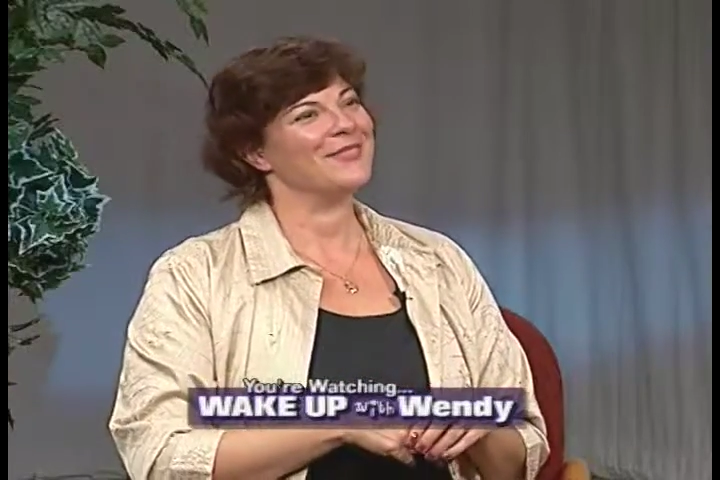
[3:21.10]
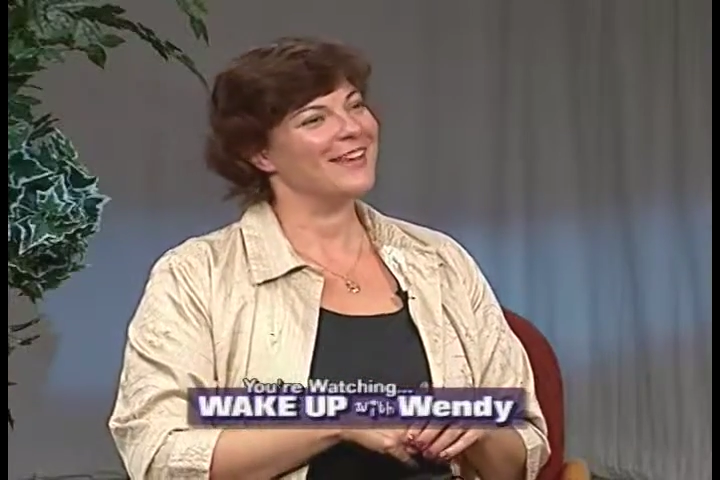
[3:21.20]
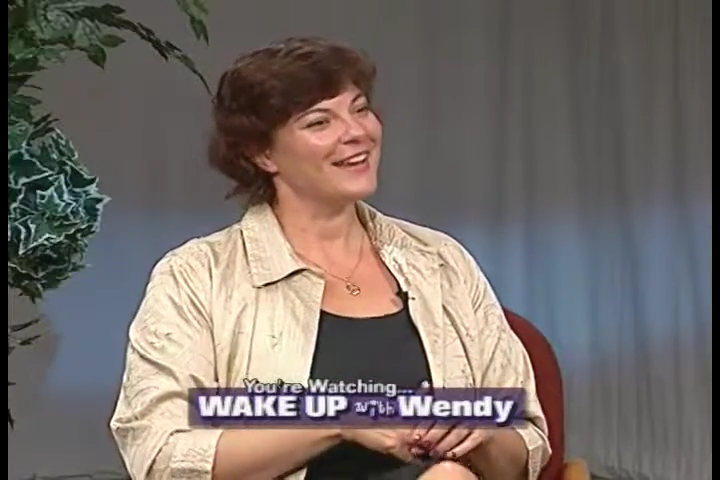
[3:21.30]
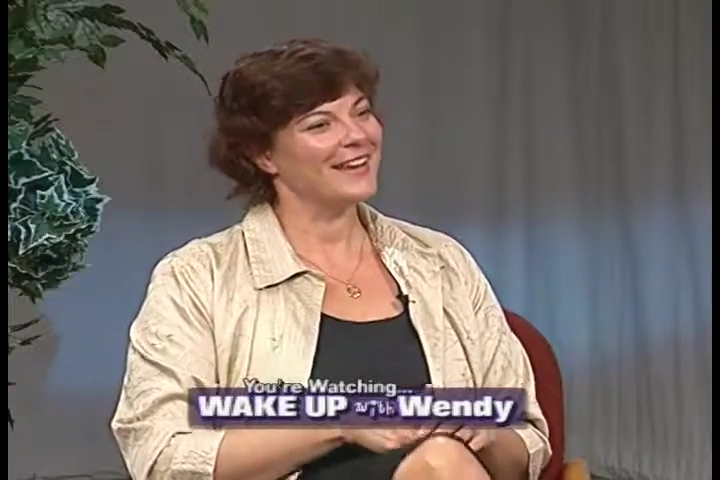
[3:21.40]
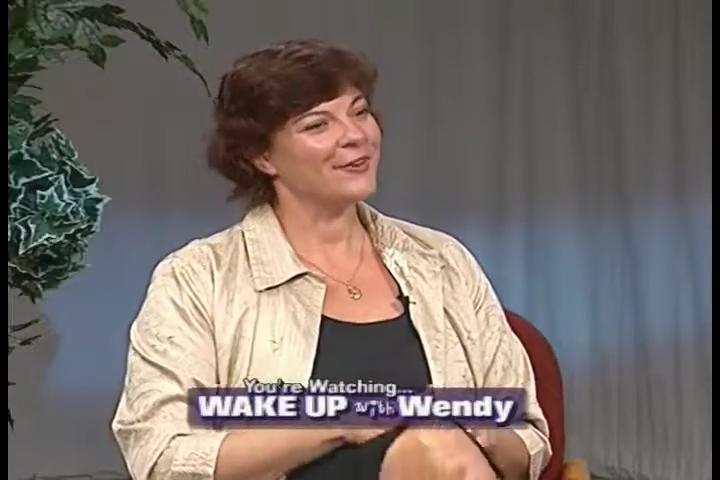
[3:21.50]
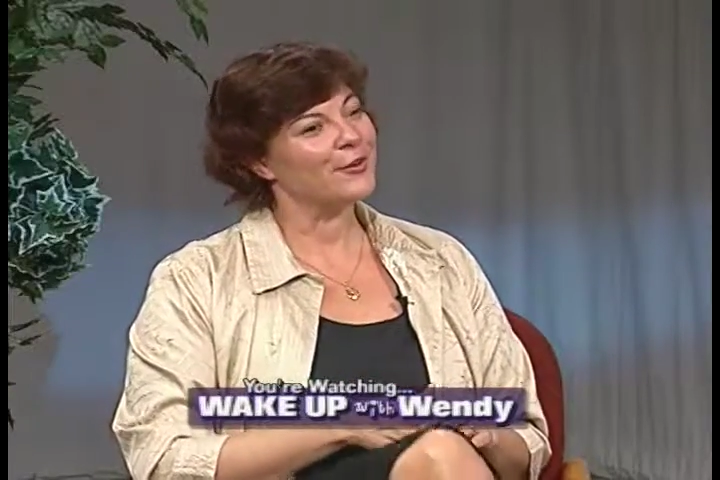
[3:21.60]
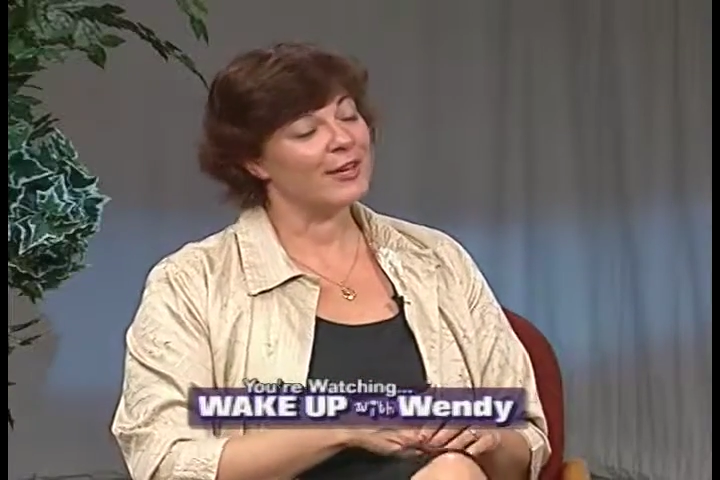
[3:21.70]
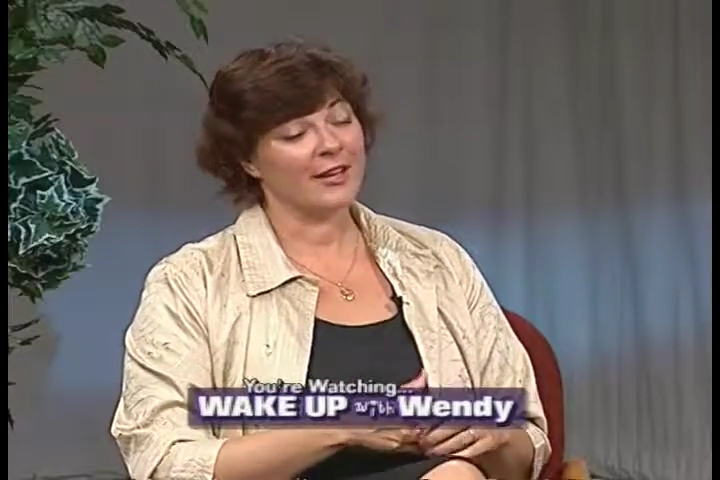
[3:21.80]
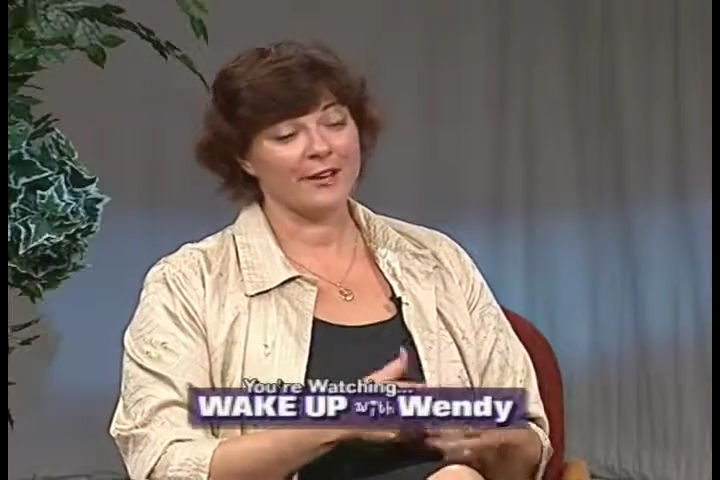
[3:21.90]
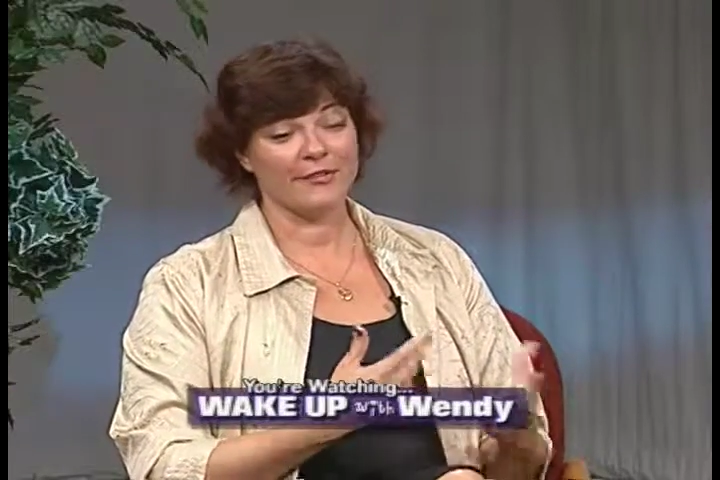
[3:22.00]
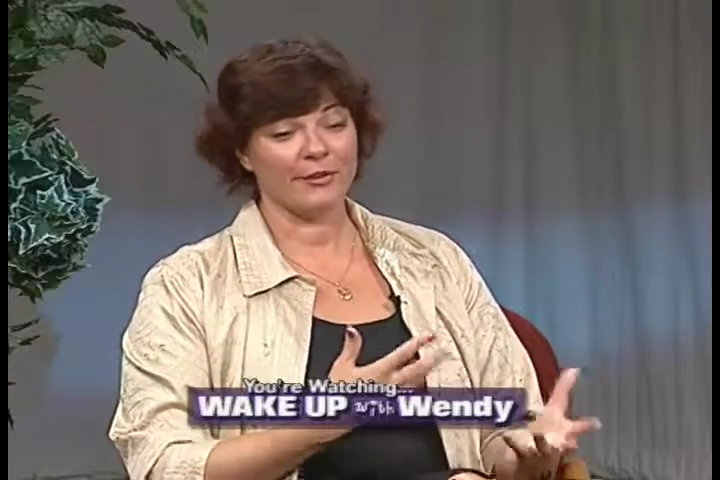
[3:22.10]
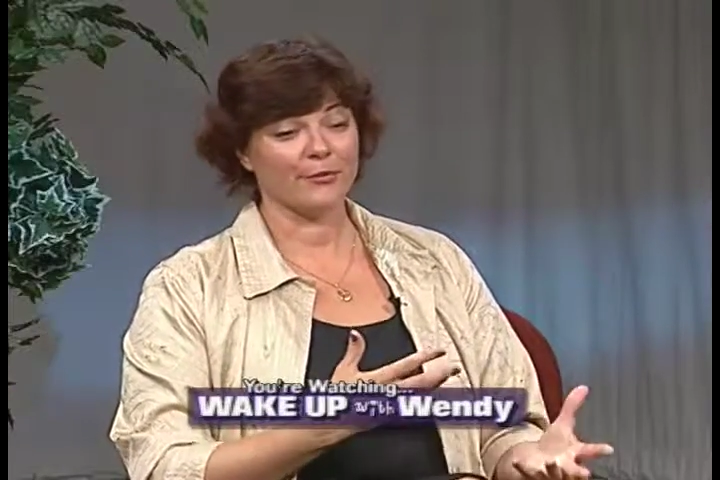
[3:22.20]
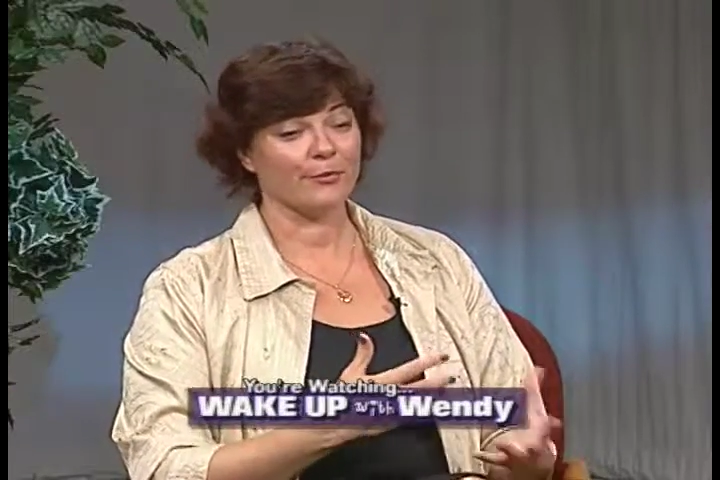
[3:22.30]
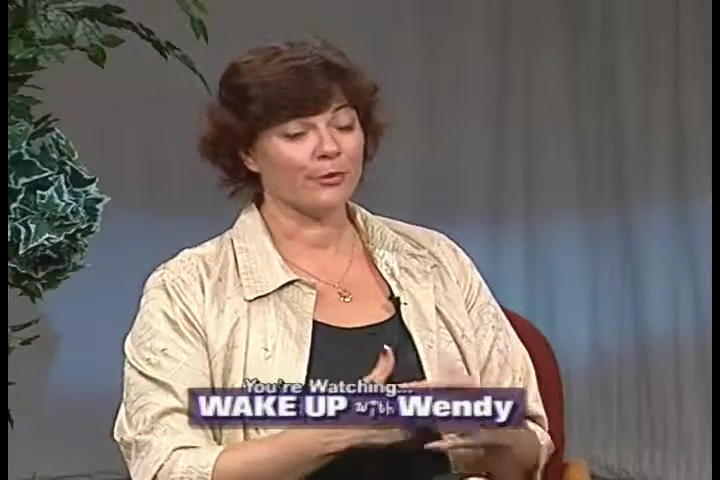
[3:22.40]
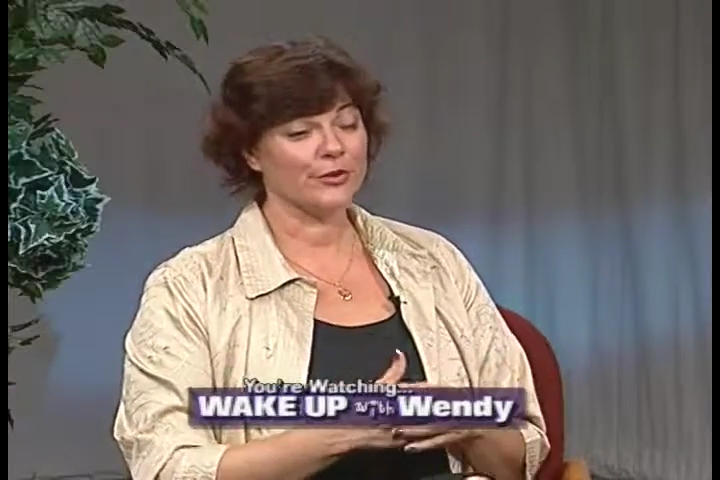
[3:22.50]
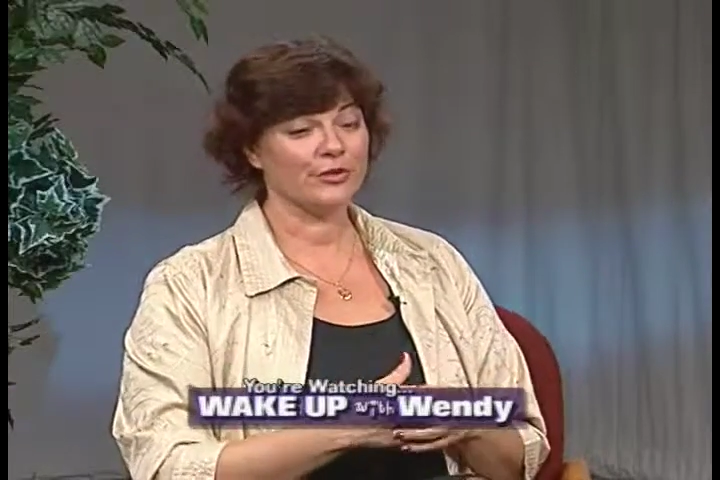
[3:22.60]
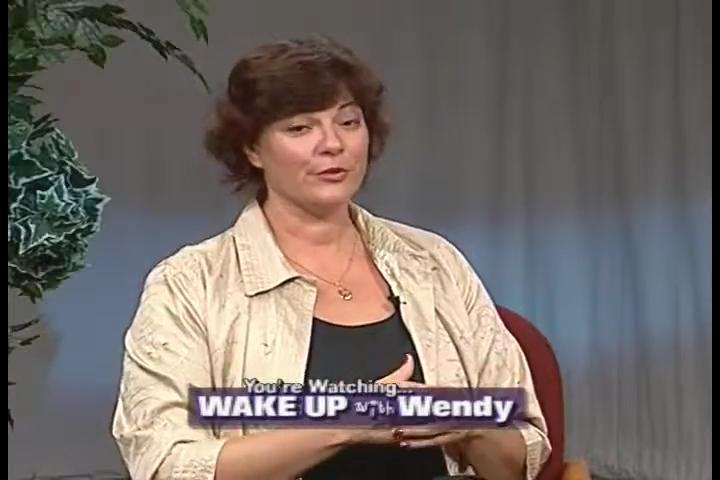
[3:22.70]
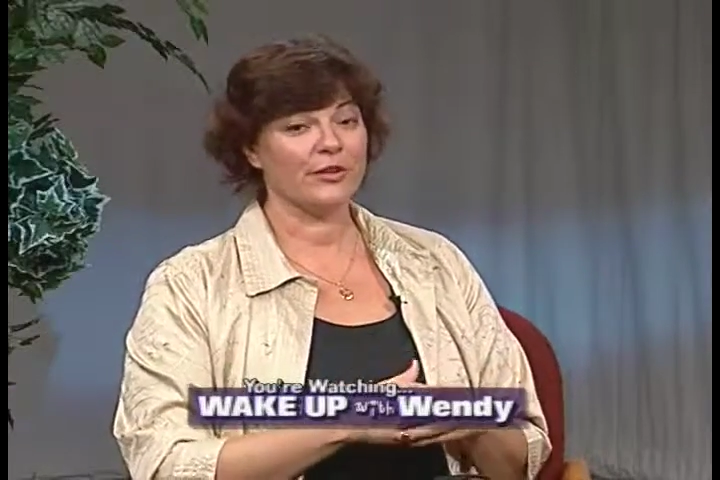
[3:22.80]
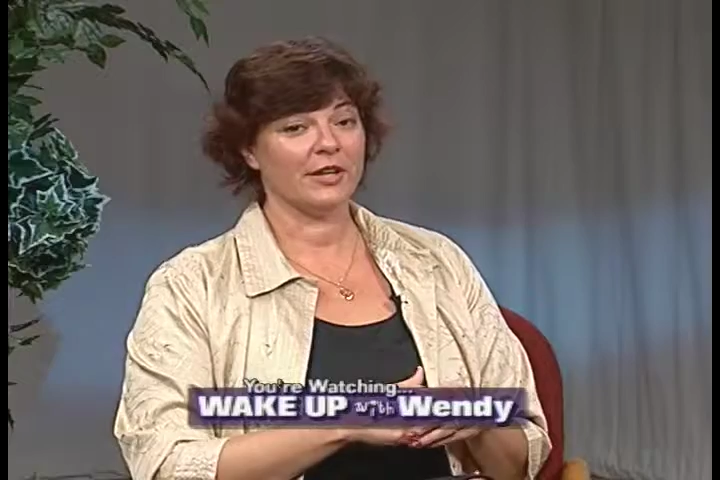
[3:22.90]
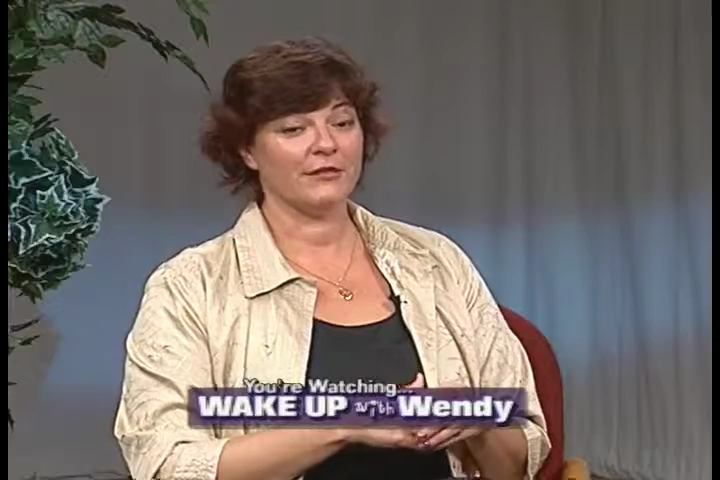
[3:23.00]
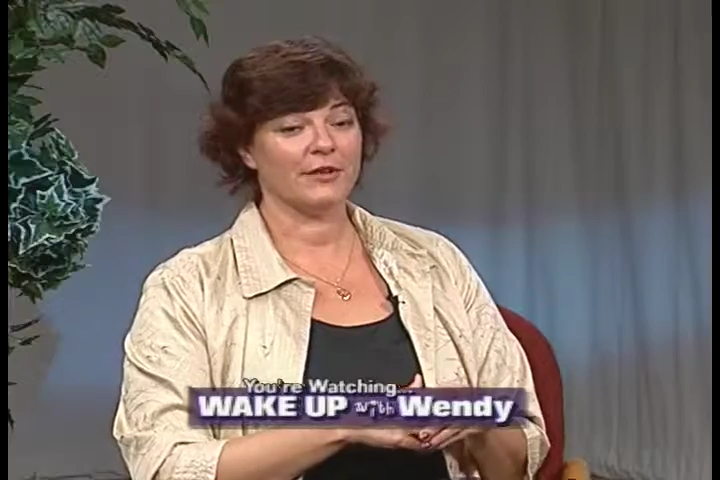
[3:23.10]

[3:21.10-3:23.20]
Yeah, and I have another one too that